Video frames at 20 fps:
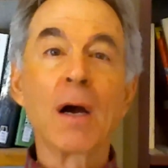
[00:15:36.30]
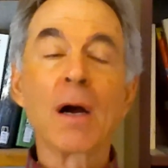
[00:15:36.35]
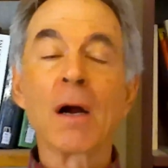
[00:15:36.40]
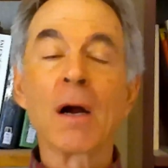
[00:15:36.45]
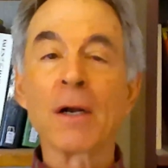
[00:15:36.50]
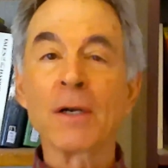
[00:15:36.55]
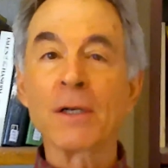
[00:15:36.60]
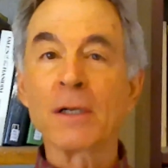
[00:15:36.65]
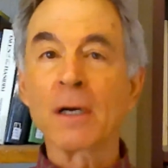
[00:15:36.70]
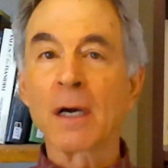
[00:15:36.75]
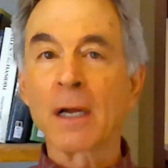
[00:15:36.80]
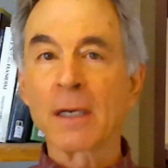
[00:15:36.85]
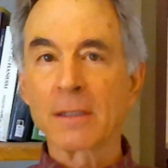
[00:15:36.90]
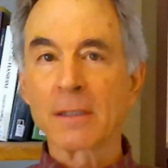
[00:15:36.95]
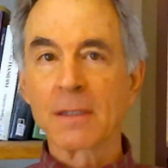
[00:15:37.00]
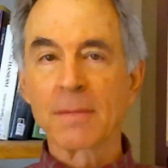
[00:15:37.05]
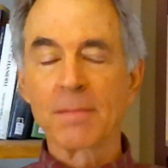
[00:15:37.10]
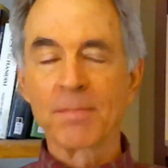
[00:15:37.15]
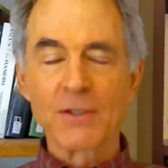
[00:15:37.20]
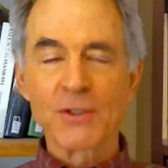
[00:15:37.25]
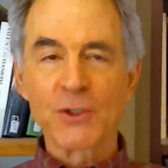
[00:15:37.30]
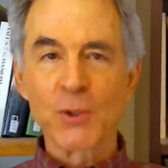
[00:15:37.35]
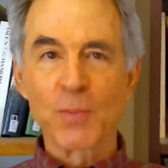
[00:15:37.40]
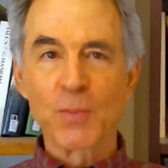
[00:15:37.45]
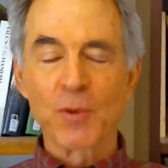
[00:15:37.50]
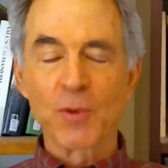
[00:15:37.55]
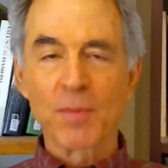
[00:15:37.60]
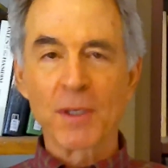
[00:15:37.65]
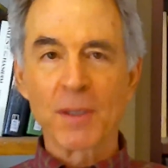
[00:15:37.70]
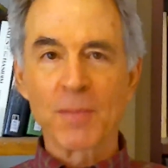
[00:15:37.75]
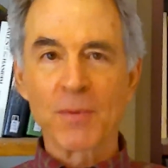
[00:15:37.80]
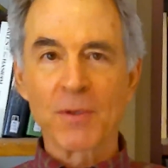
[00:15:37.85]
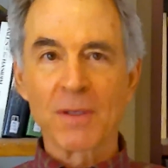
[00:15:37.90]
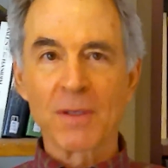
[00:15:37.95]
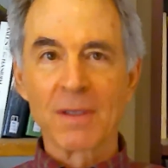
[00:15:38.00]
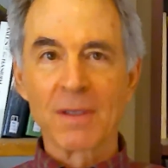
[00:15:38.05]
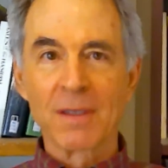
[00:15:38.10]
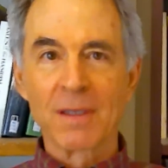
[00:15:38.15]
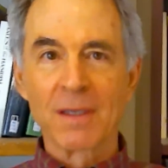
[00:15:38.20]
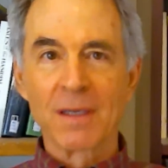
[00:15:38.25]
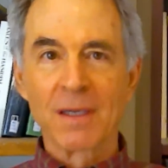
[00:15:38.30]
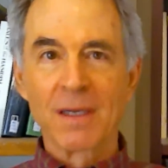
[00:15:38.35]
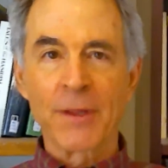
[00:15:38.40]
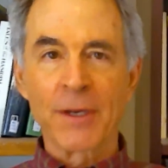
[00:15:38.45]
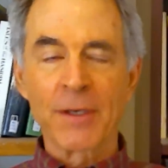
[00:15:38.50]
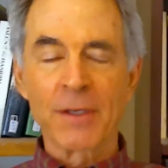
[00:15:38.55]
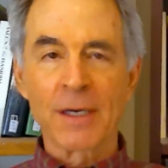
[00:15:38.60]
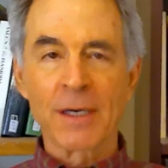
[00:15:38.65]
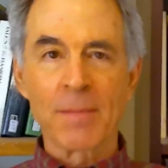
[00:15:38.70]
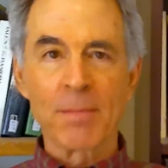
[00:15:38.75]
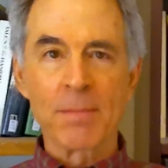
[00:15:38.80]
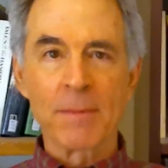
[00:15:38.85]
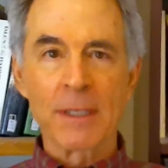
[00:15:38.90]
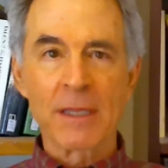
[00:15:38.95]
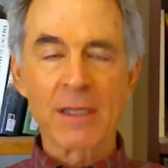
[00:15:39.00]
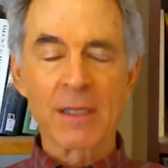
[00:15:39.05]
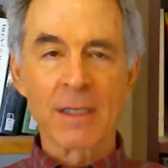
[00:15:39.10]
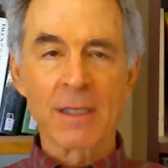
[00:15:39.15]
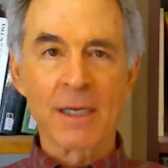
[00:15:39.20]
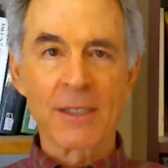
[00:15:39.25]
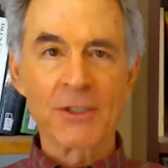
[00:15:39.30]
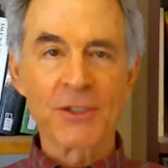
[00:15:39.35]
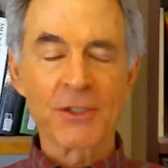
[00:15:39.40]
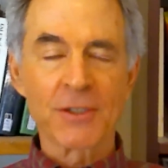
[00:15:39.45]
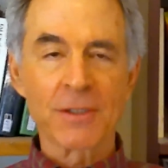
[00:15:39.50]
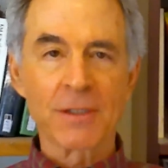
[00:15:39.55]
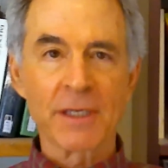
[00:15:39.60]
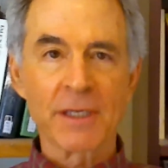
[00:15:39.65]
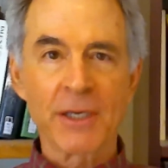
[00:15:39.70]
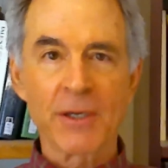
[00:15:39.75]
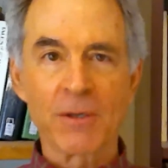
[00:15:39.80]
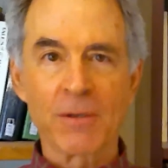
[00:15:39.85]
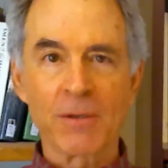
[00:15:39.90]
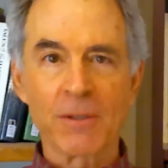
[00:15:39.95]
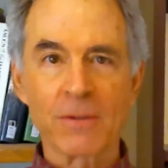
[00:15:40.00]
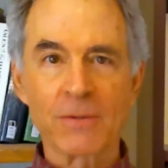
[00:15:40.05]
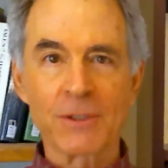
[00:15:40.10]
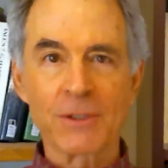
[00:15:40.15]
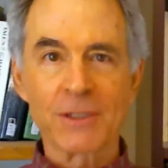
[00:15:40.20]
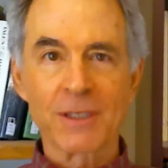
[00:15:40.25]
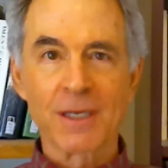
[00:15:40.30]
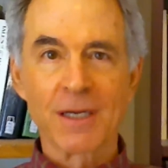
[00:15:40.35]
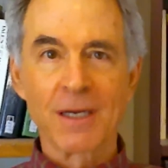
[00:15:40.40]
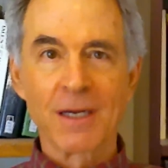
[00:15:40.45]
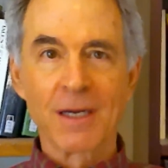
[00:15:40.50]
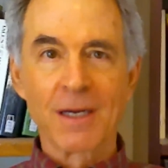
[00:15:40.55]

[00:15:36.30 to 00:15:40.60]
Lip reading: are not super people. They're not mythological heroes.